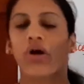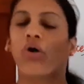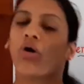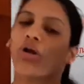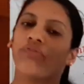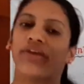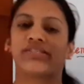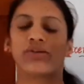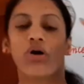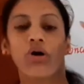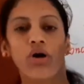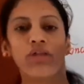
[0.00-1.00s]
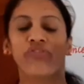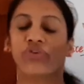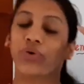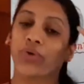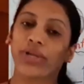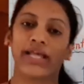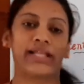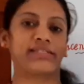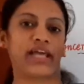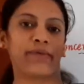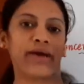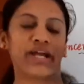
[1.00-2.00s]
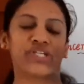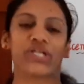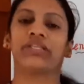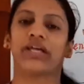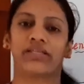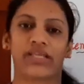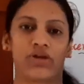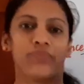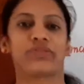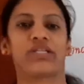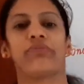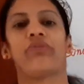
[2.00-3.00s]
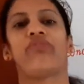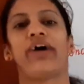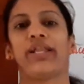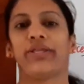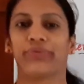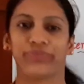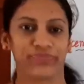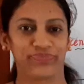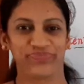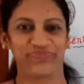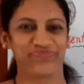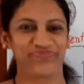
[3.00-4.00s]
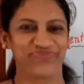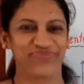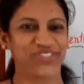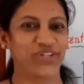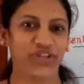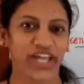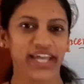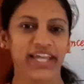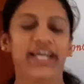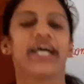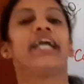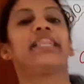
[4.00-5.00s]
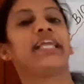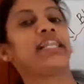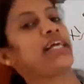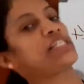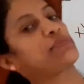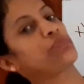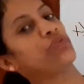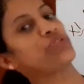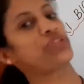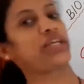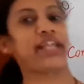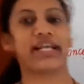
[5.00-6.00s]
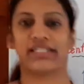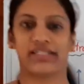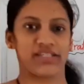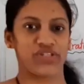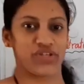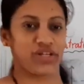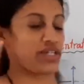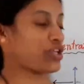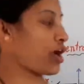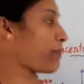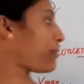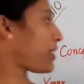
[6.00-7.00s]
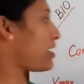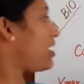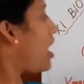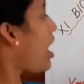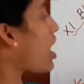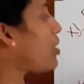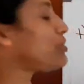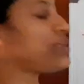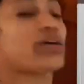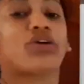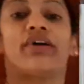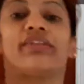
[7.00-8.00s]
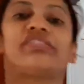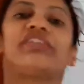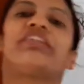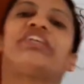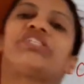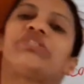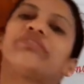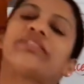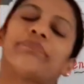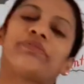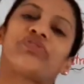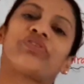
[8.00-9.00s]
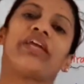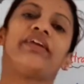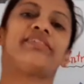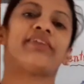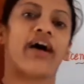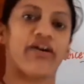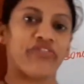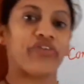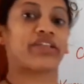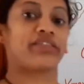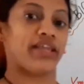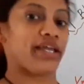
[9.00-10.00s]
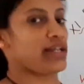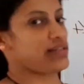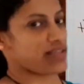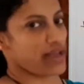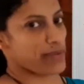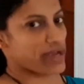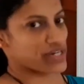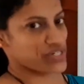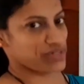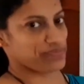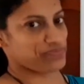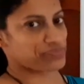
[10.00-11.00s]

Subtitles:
always, for all enzyme action there is an optimum value. Okay, then let's move to the next topic, how the concentration of substrate affect the enzyme action.